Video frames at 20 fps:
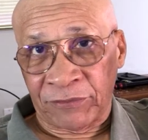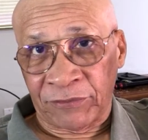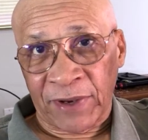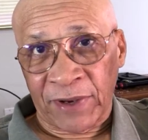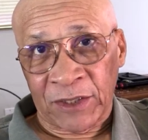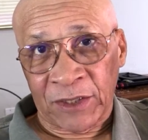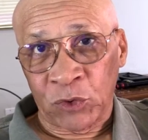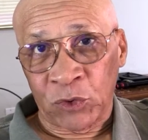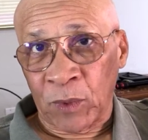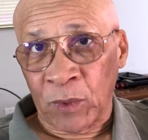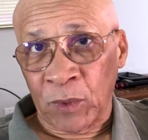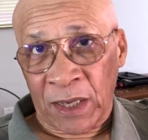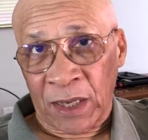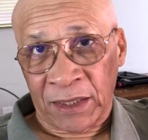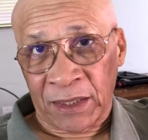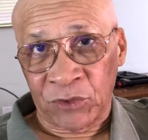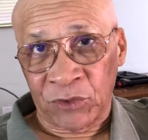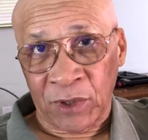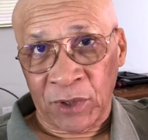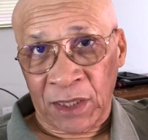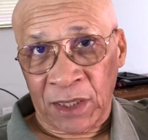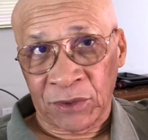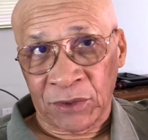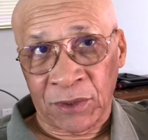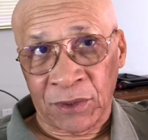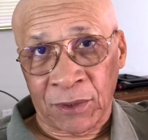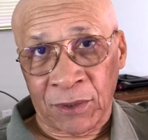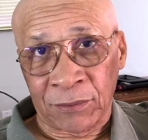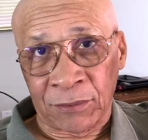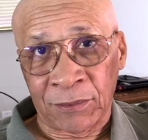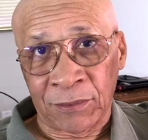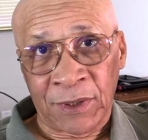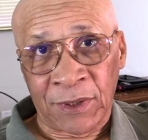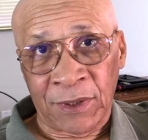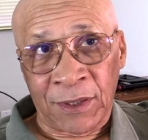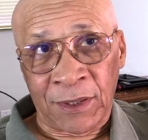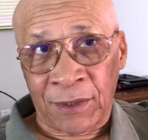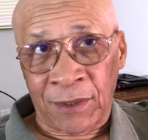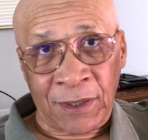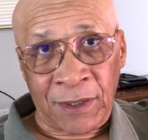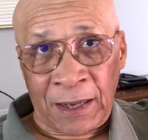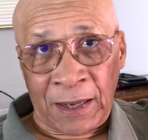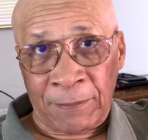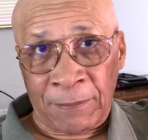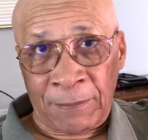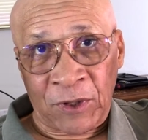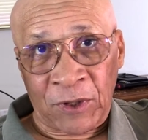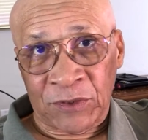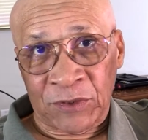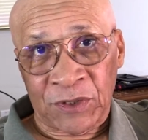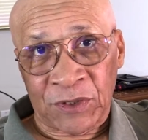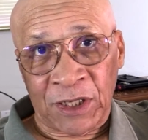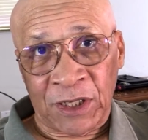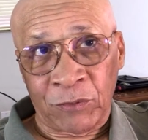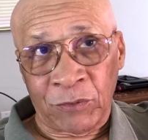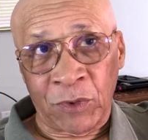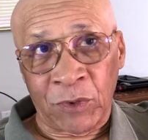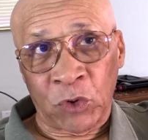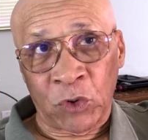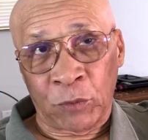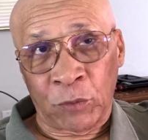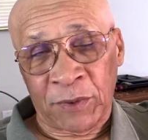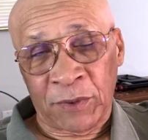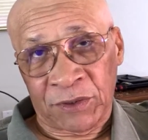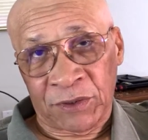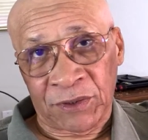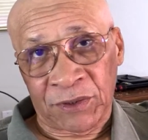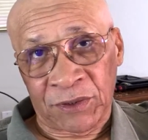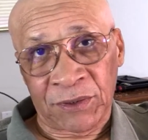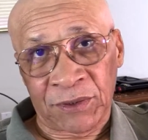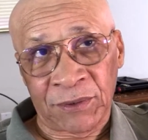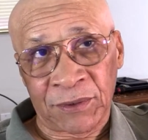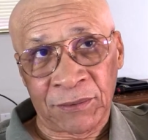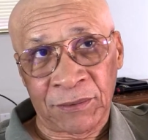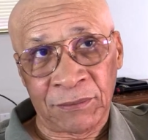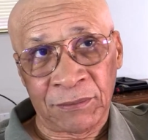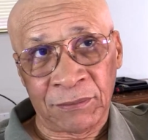If I do, I'll let you guys know. I'm not saying we're going to miss